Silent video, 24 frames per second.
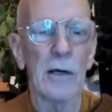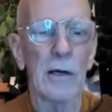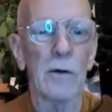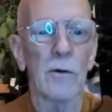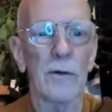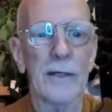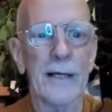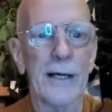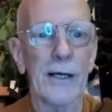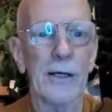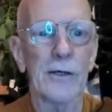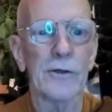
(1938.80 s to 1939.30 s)

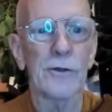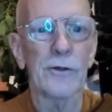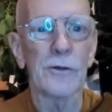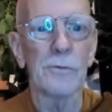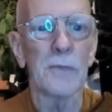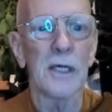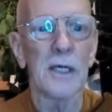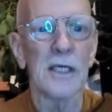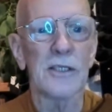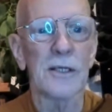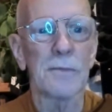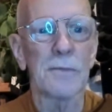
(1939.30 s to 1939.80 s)
don't care too
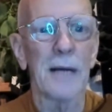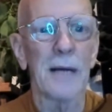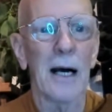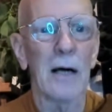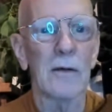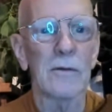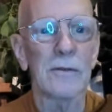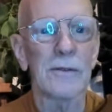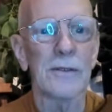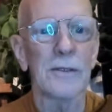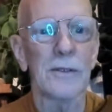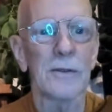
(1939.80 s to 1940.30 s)
much
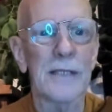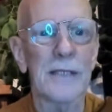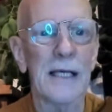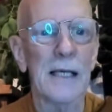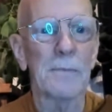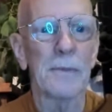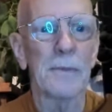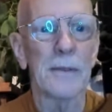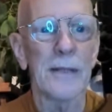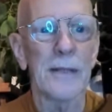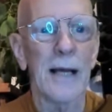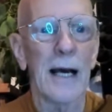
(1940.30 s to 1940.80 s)
about,
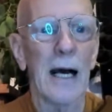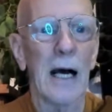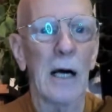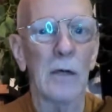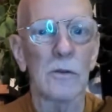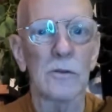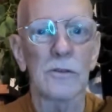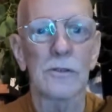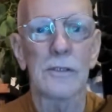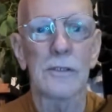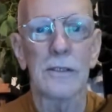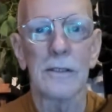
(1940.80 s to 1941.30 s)
keeping the
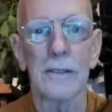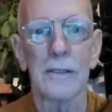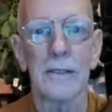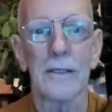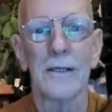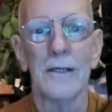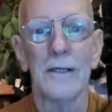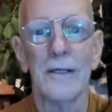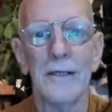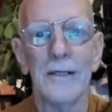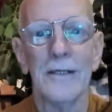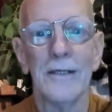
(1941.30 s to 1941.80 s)
house,
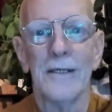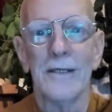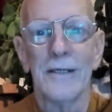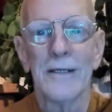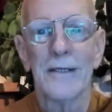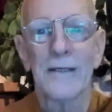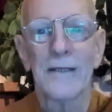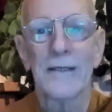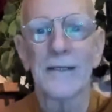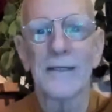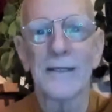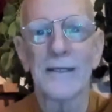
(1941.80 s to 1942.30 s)

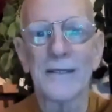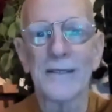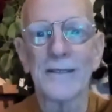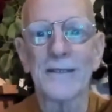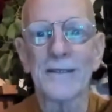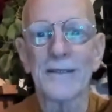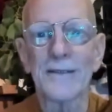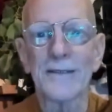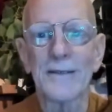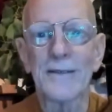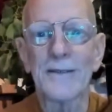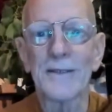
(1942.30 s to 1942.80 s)

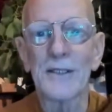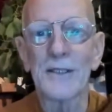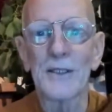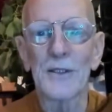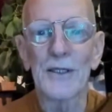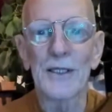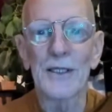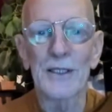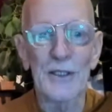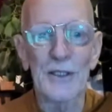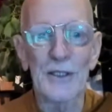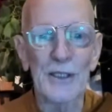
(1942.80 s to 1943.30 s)

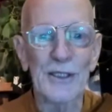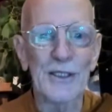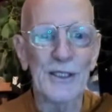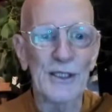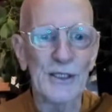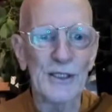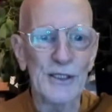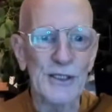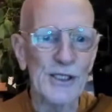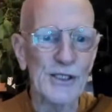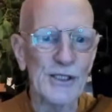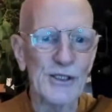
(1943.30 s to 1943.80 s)
in a good
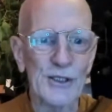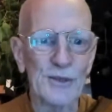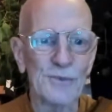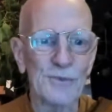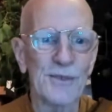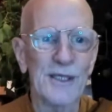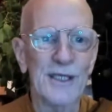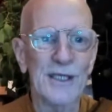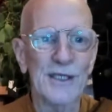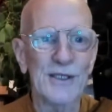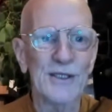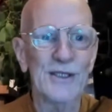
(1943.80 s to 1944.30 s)
condition
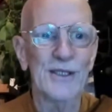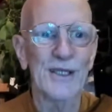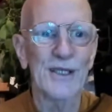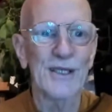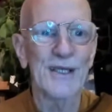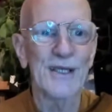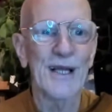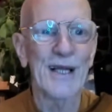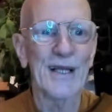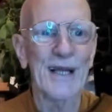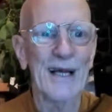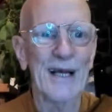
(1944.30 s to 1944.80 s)
because
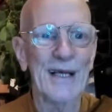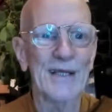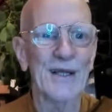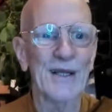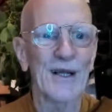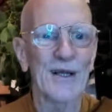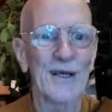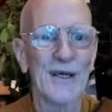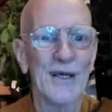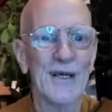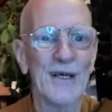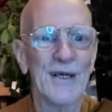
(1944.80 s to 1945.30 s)
they think
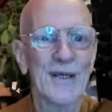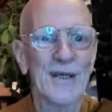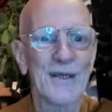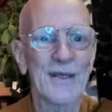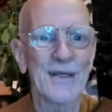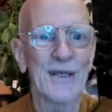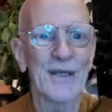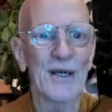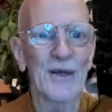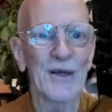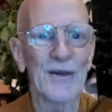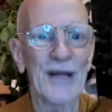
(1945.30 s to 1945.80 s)

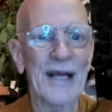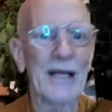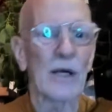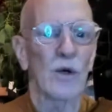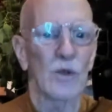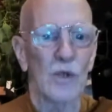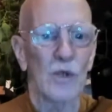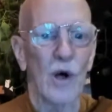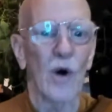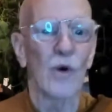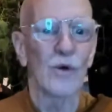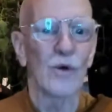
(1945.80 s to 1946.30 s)
they
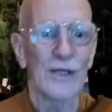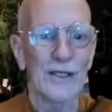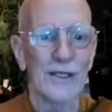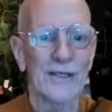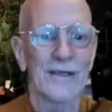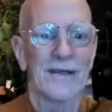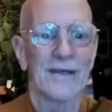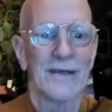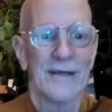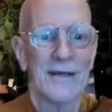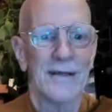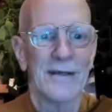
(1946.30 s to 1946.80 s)
don't own it.
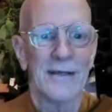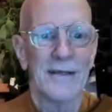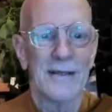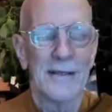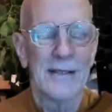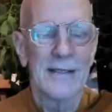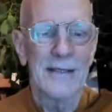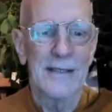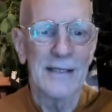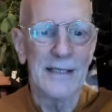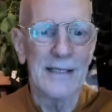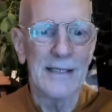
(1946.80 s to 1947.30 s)

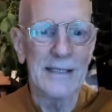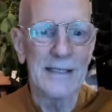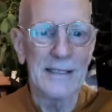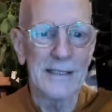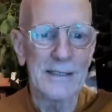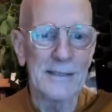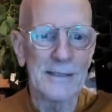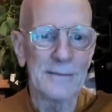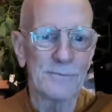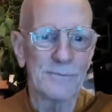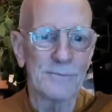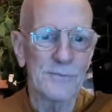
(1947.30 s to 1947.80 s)

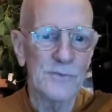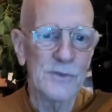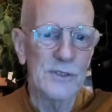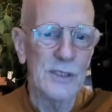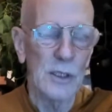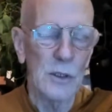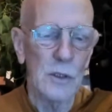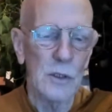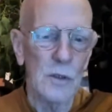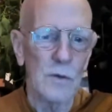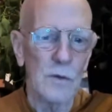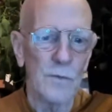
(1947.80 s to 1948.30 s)

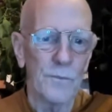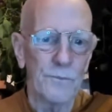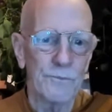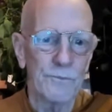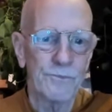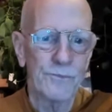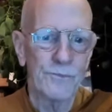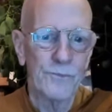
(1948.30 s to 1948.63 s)
So